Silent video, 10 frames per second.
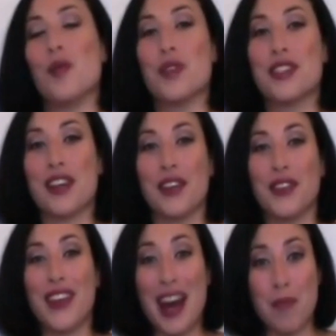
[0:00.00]
So
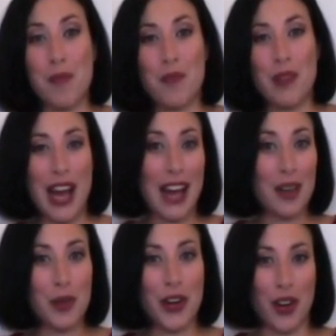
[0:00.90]
that
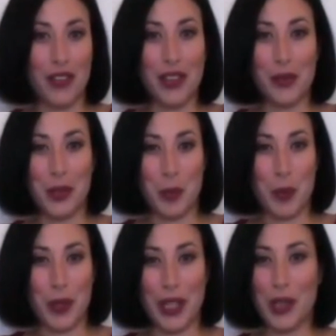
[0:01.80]
element of it was
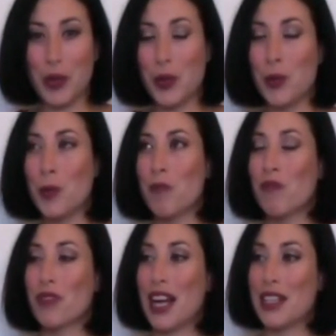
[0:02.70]
pretty cool
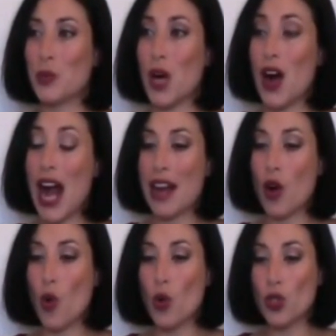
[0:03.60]
as well. And
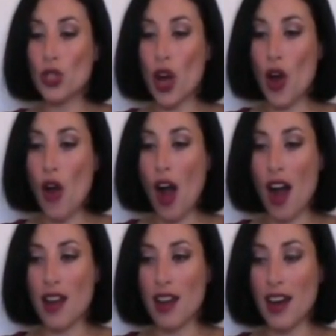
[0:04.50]
also
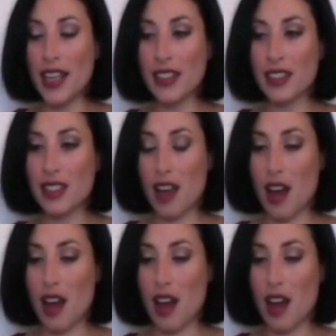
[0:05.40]
I liked,